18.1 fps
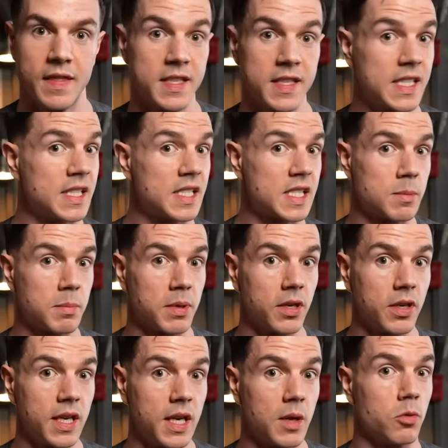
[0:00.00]
and this
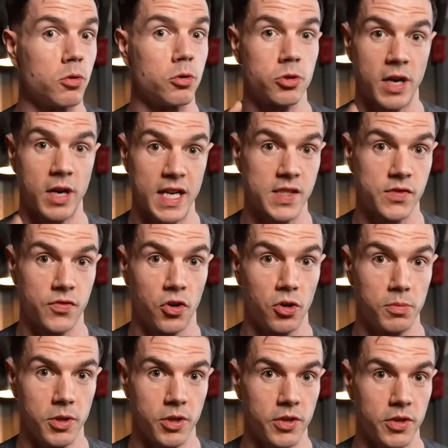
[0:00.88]
instability will
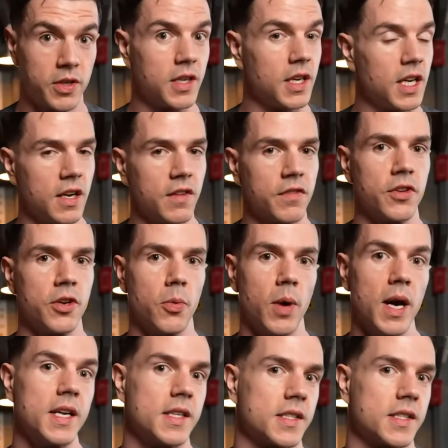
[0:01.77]
transform you in a few